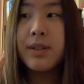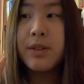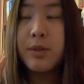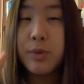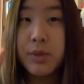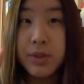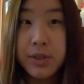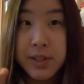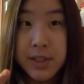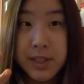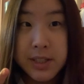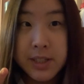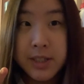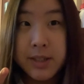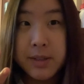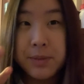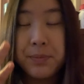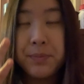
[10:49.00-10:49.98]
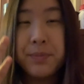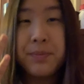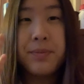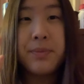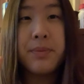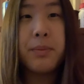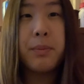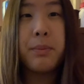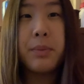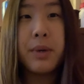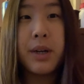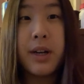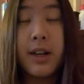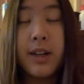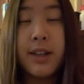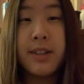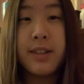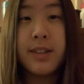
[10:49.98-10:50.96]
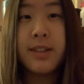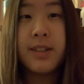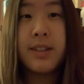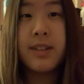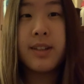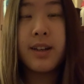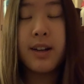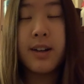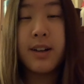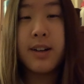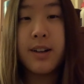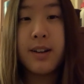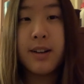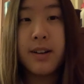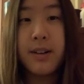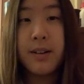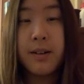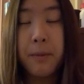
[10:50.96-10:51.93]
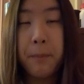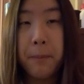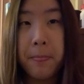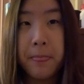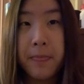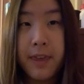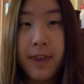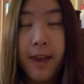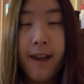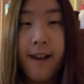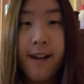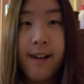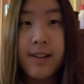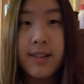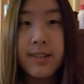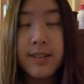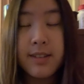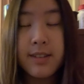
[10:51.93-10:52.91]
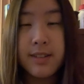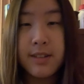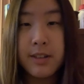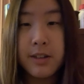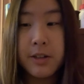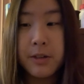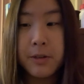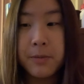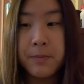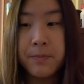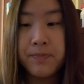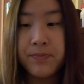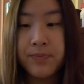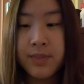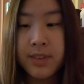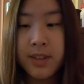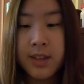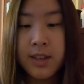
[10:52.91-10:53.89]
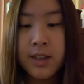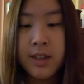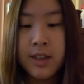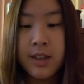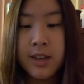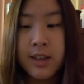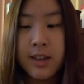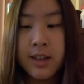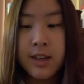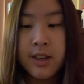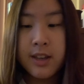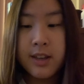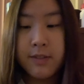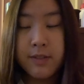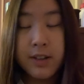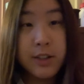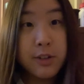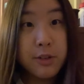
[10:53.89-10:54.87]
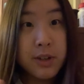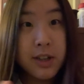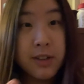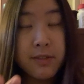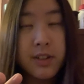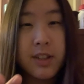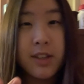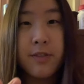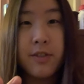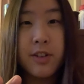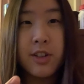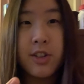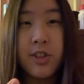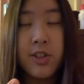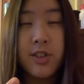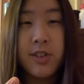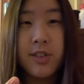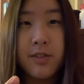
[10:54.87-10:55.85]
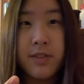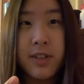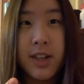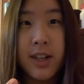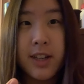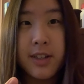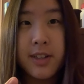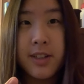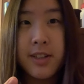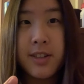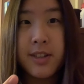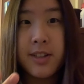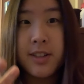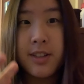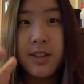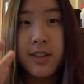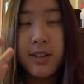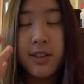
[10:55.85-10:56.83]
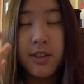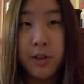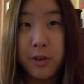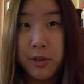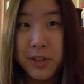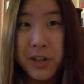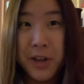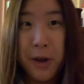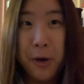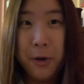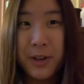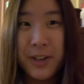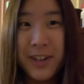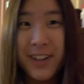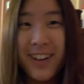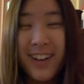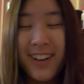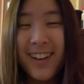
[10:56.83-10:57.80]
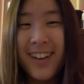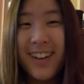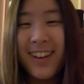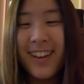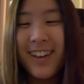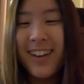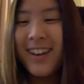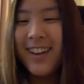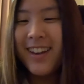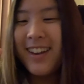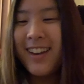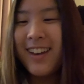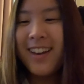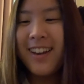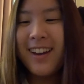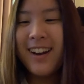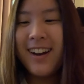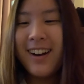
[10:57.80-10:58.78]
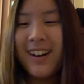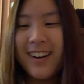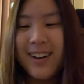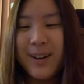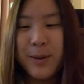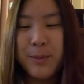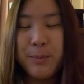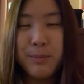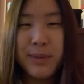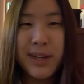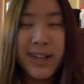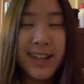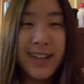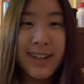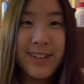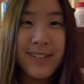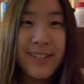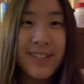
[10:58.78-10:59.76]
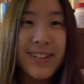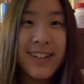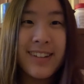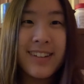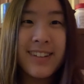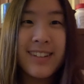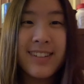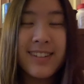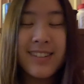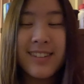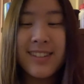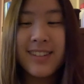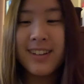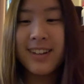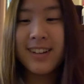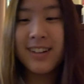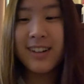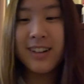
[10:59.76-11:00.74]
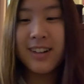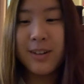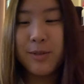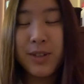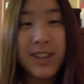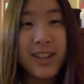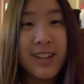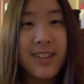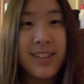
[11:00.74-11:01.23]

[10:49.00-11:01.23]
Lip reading: We'll see. But yeah, so if I don't have any footages of that, y'all know. But anyways, with that